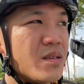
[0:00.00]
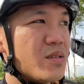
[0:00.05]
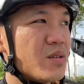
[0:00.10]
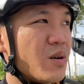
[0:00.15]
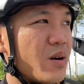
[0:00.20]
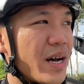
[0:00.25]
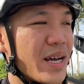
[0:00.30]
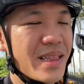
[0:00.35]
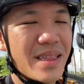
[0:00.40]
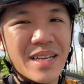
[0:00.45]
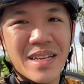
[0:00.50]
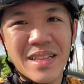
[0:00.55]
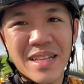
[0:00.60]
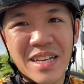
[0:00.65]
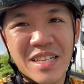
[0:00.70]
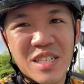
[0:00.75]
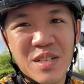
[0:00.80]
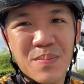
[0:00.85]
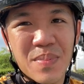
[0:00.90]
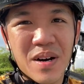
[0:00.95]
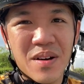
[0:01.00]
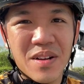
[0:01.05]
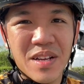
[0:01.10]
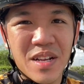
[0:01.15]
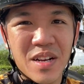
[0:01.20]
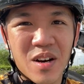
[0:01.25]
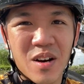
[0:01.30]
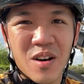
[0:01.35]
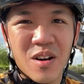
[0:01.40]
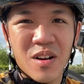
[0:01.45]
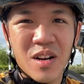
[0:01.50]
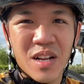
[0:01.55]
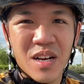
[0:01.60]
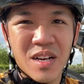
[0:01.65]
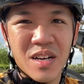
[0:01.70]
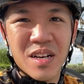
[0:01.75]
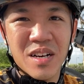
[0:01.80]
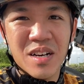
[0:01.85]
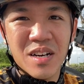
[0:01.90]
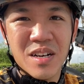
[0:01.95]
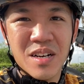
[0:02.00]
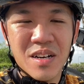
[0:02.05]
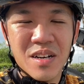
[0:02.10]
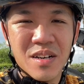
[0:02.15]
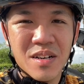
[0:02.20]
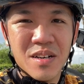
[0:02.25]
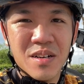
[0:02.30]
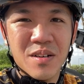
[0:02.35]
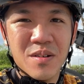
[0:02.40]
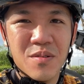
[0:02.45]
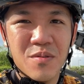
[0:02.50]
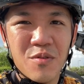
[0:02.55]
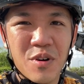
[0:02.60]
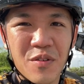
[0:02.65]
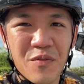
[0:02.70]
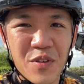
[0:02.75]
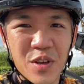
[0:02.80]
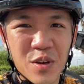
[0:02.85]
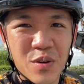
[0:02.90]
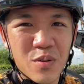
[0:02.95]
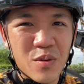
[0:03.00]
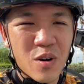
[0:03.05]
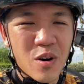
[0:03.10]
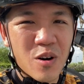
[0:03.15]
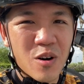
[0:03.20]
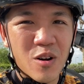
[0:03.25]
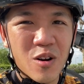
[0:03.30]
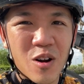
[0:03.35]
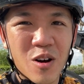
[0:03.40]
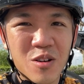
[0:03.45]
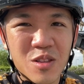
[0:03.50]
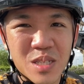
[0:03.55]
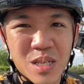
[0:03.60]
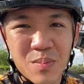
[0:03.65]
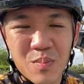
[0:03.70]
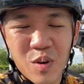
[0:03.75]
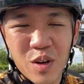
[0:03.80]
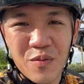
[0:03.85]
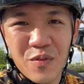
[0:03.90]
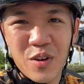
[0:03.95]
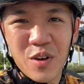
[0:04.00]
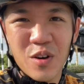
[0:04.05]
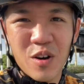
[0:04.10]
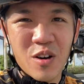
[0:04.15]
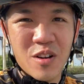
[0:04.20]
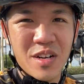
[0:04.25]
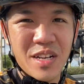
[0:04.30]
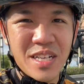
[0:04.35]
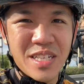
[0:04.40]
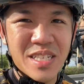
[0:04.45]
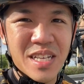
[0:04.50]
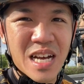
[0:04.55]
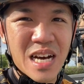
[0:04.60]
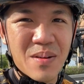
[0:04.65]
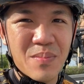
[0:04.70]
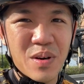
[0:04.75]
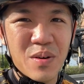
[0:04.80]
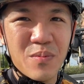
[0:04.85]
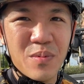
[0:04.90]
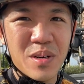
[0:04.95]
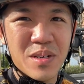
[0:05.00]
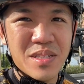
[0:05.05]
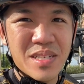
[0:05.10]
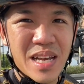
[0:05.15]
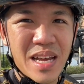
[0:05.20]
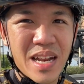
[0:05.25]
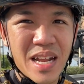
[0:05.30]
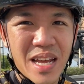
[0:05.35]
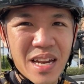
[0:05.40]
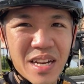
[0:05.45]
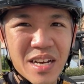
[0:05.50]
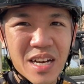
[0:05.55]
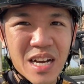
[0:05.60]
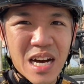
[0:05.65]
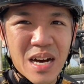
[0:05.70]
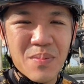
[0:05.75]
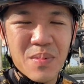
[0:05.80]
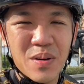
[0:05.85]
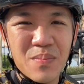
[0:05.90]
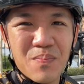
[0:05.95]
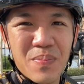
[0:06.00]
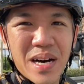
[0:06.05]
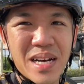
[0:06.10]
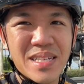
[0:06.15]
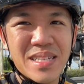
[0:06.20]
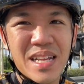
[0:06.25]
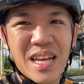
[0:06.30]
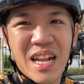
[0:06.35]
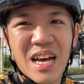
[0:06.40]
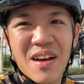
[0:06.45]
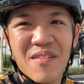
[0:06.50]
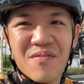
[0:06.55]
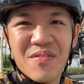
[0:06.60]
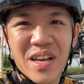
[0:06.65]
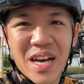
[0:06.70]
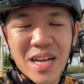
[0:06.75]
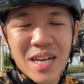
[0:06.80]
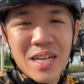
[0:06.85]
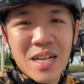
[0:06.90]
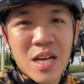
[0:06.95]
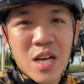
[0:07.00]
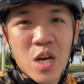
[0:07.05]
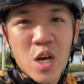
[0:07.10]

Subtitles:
So I think that's about it on the review or long-term review on this carbon wheel set and the carbon parts that I've done.